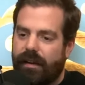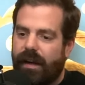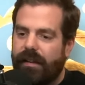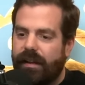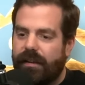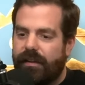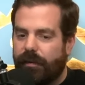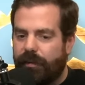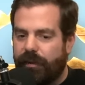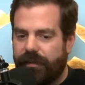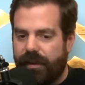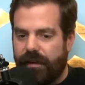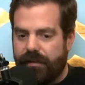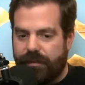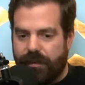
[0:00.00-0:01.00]
I think they'll
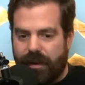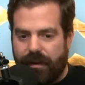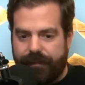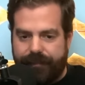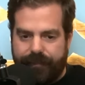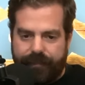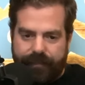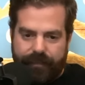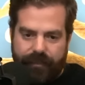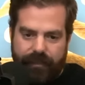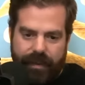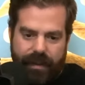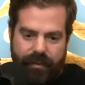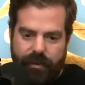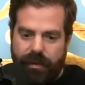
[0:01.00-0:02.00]
prevail as well.
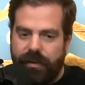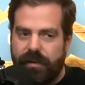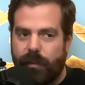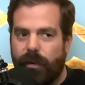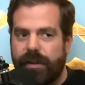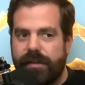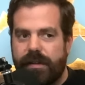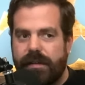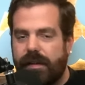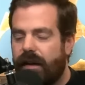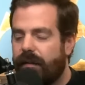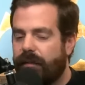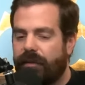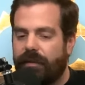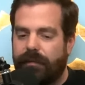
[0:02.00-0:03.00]
Should we do some wish list
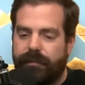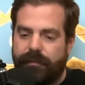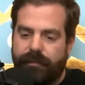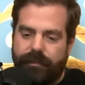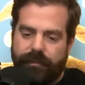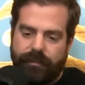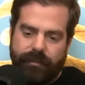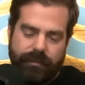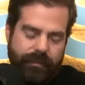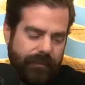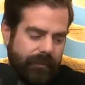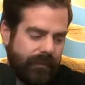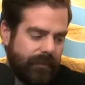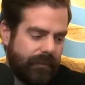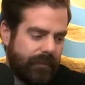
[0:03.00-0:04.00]
items? Okay. I'm gonna let
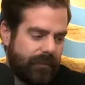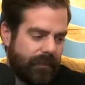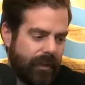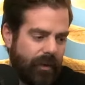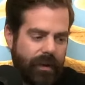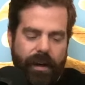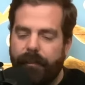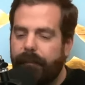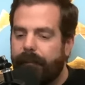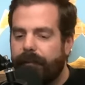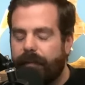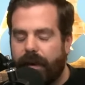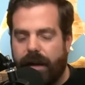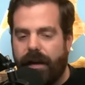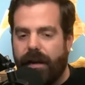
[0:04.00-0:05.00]
you go first. Okay.
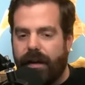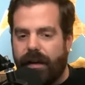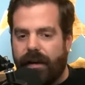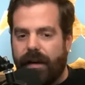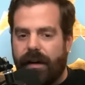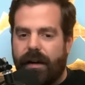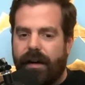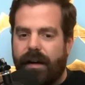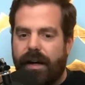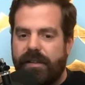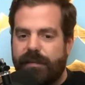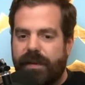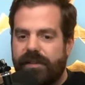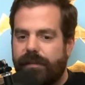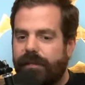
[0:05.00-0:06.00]
I
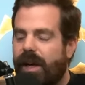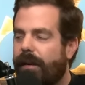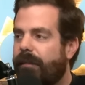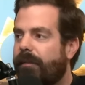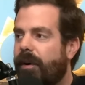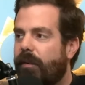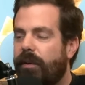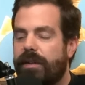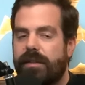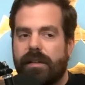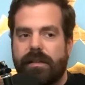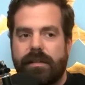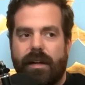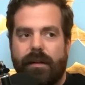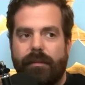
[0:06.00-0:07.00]
spent some time on my wish
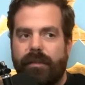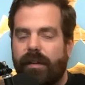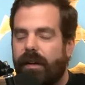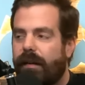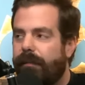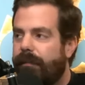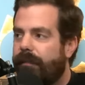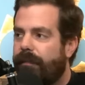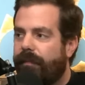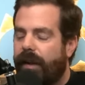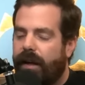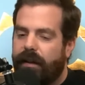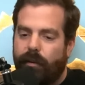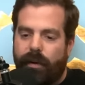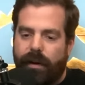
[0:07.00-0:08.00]
list item today.
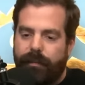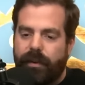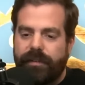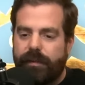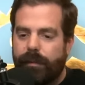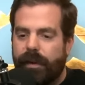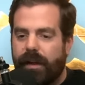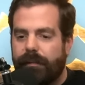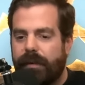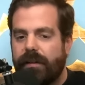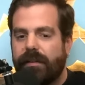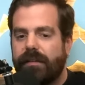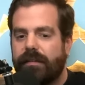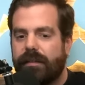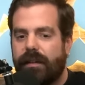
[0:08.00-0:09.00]
I didn't want to put something on my
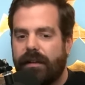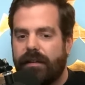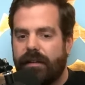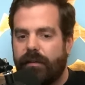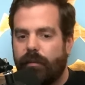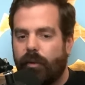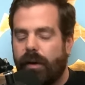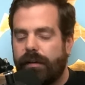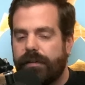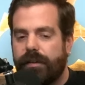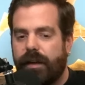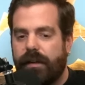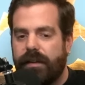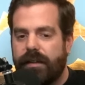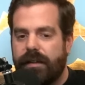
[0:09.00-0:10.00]
list that I didn't want or
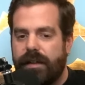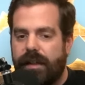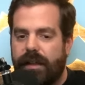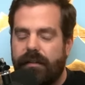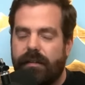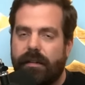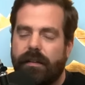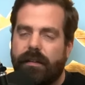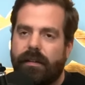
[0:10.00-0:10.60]
I didn't need.